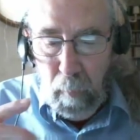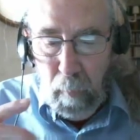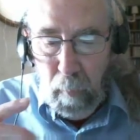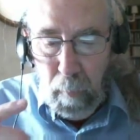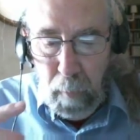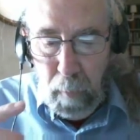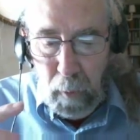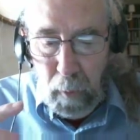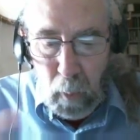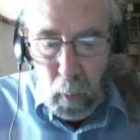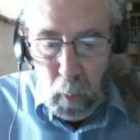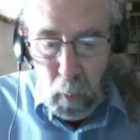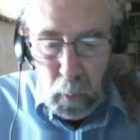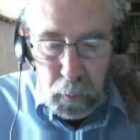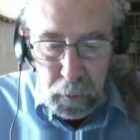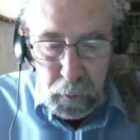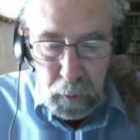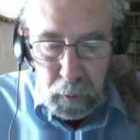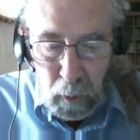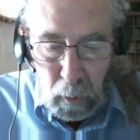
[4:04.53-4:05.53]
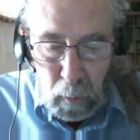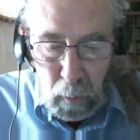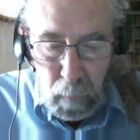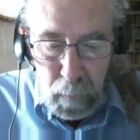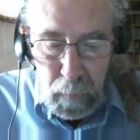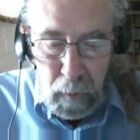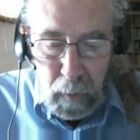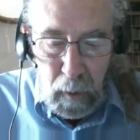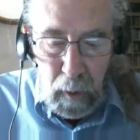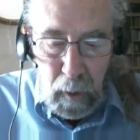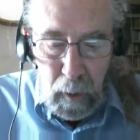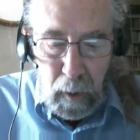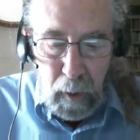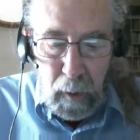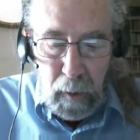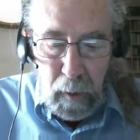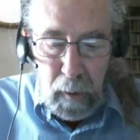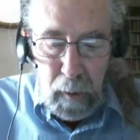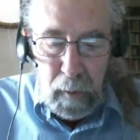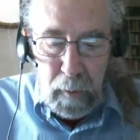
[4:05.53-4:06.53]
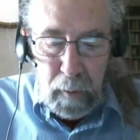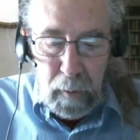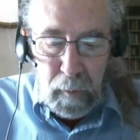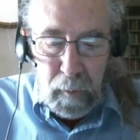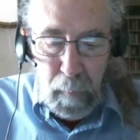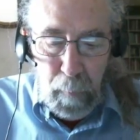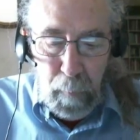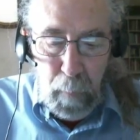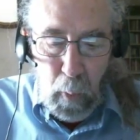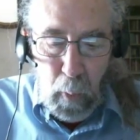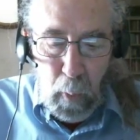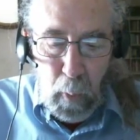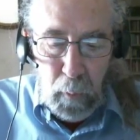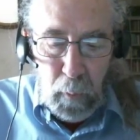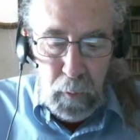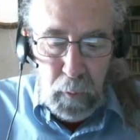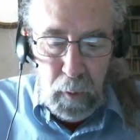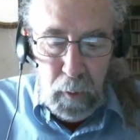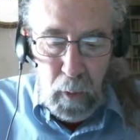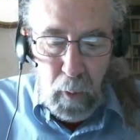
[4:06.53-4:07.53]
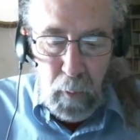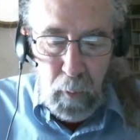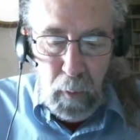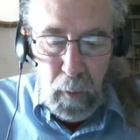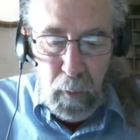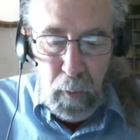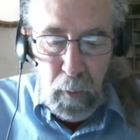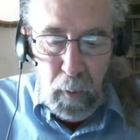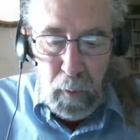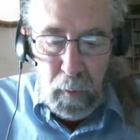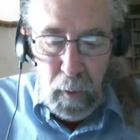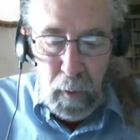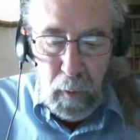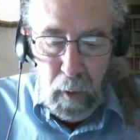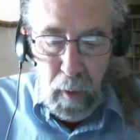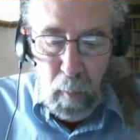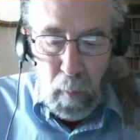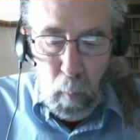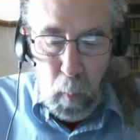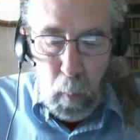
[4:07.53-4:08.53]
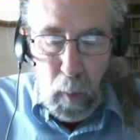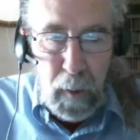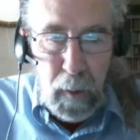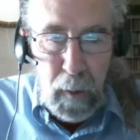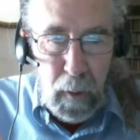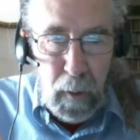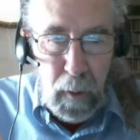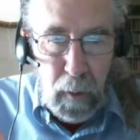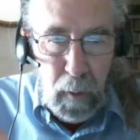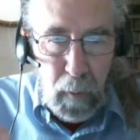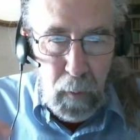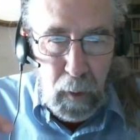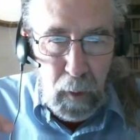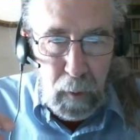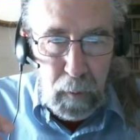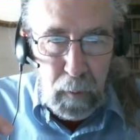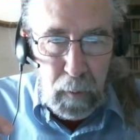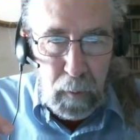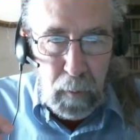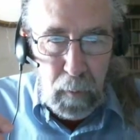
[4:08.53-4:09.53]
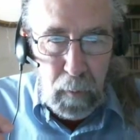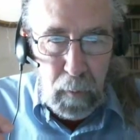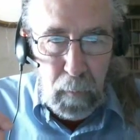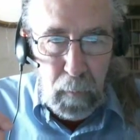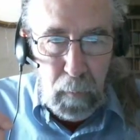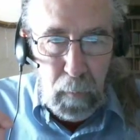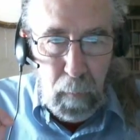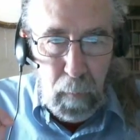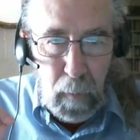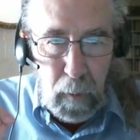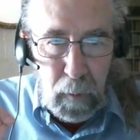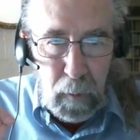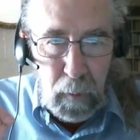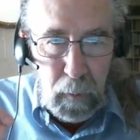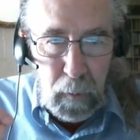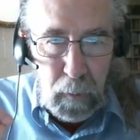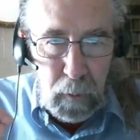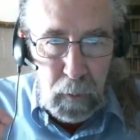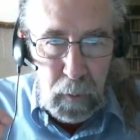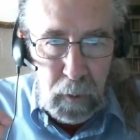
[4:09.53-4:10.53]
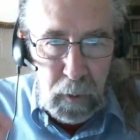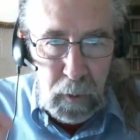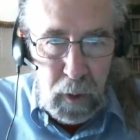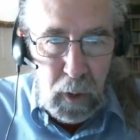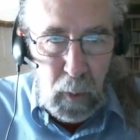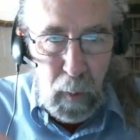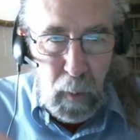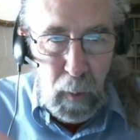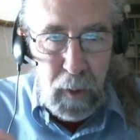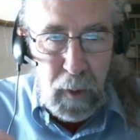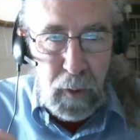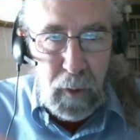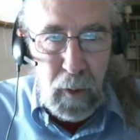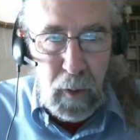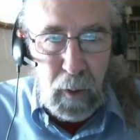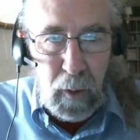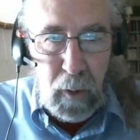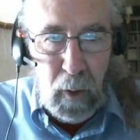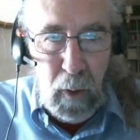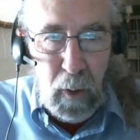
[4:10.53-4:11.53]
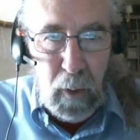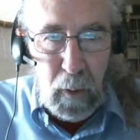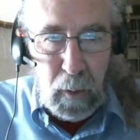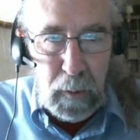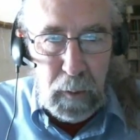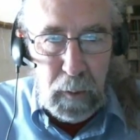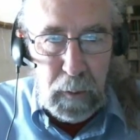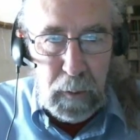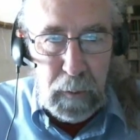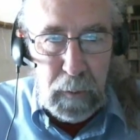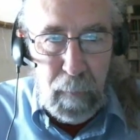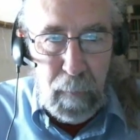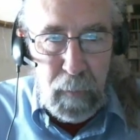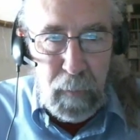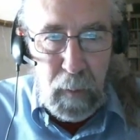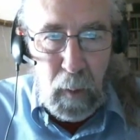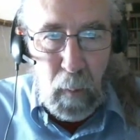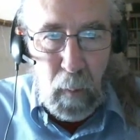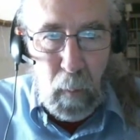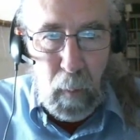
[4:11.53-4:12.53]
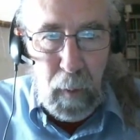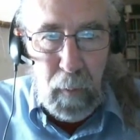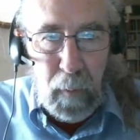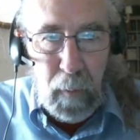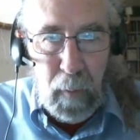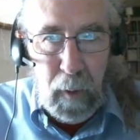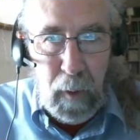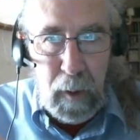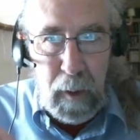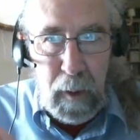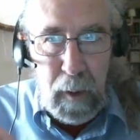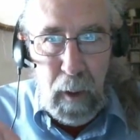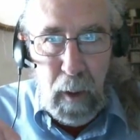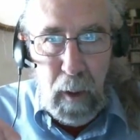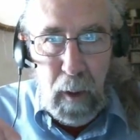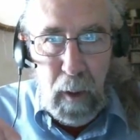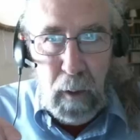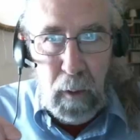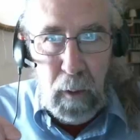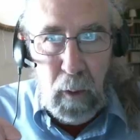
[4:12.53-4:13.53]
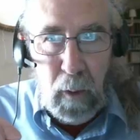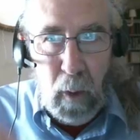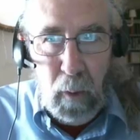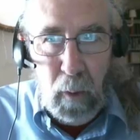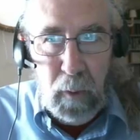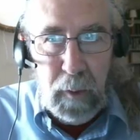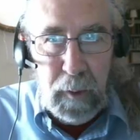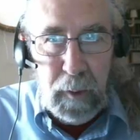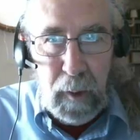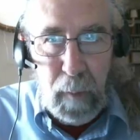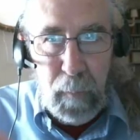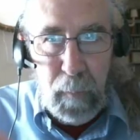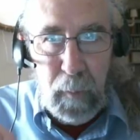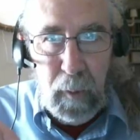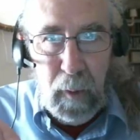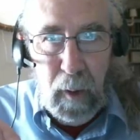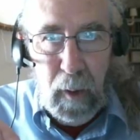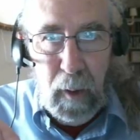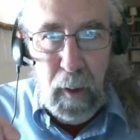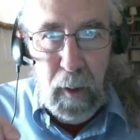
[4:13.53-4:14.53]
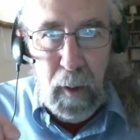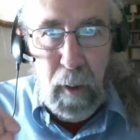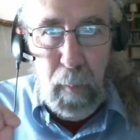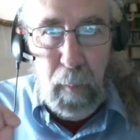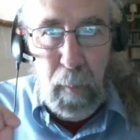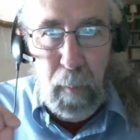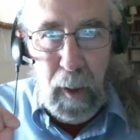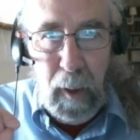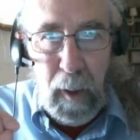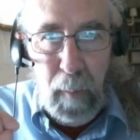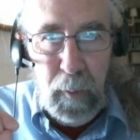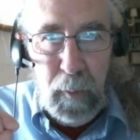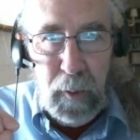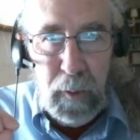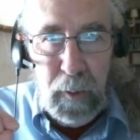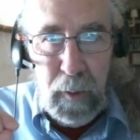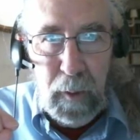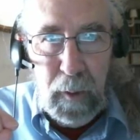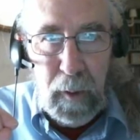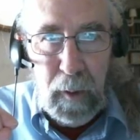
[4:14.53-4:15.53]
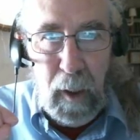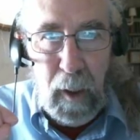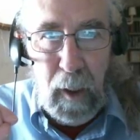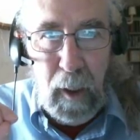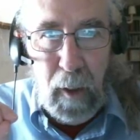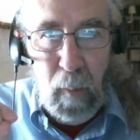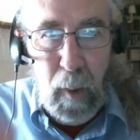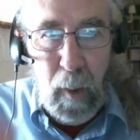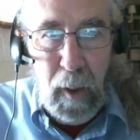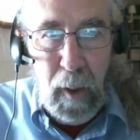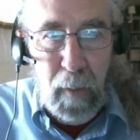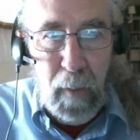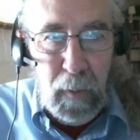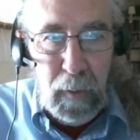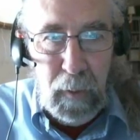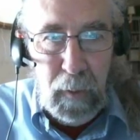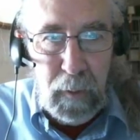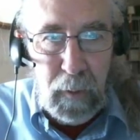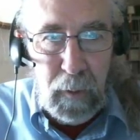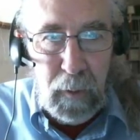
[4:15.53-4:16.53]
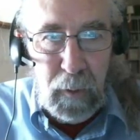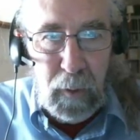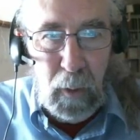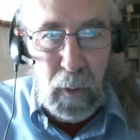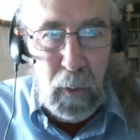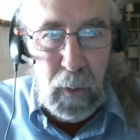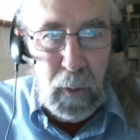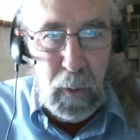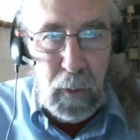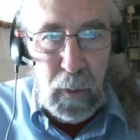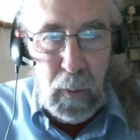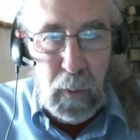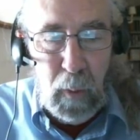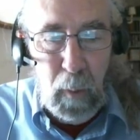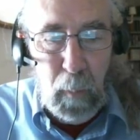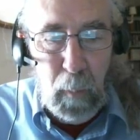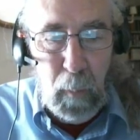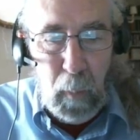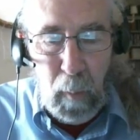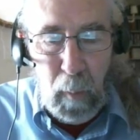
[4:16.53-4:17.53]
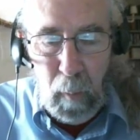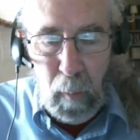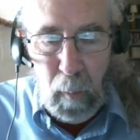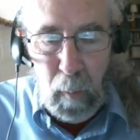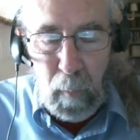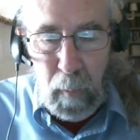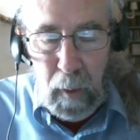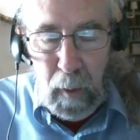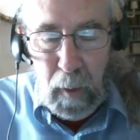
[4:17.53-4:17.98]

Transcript: But also, it's important to know that when that situation occurs, when the concept becomes relevant as a solution to a problem,